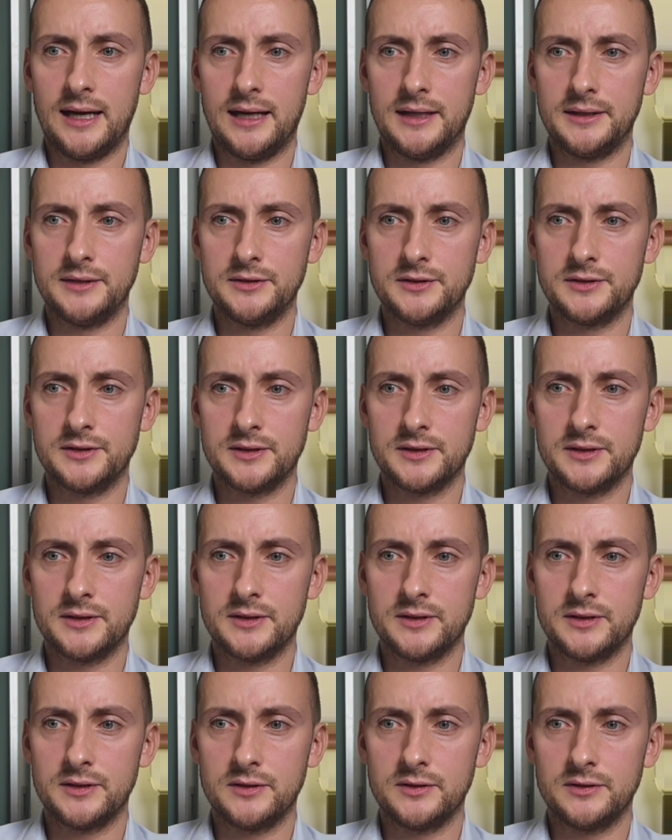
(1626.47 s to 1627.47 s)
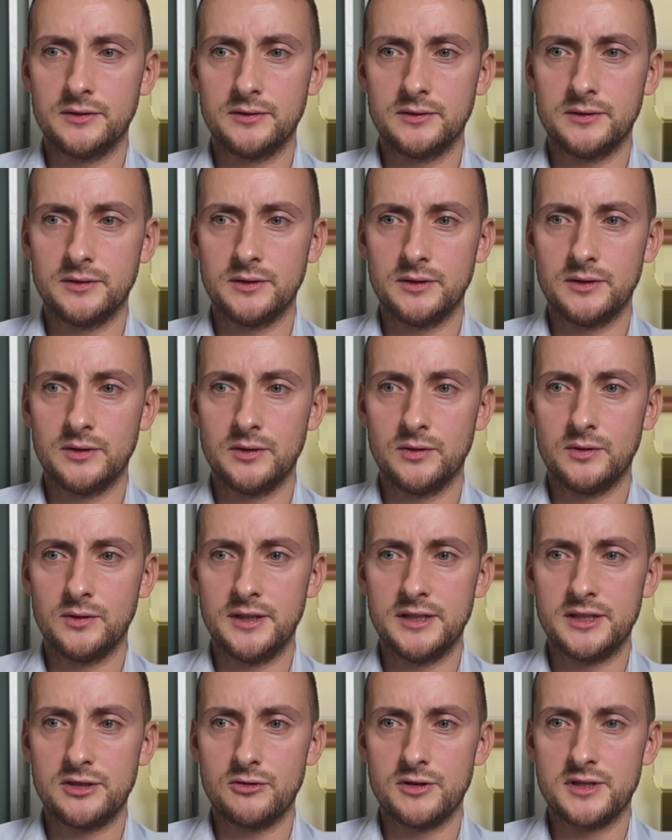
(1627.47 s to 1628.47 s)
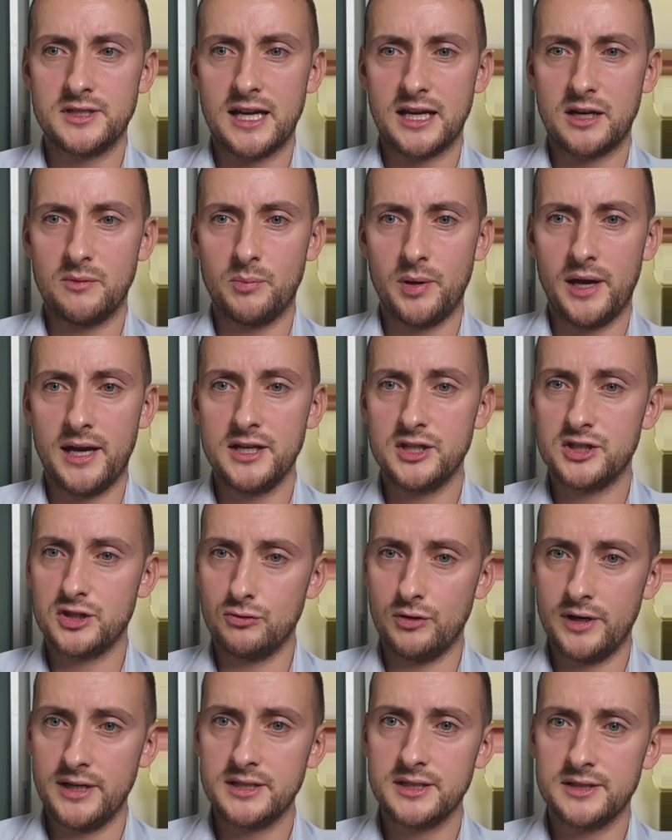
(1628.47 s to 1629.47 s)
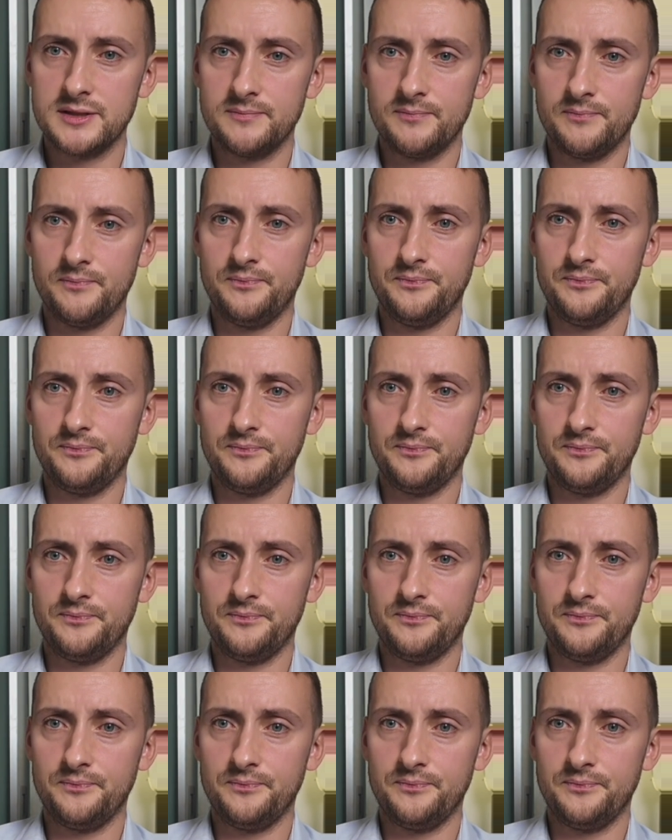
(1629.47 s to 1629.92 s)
And is there a second page? There is.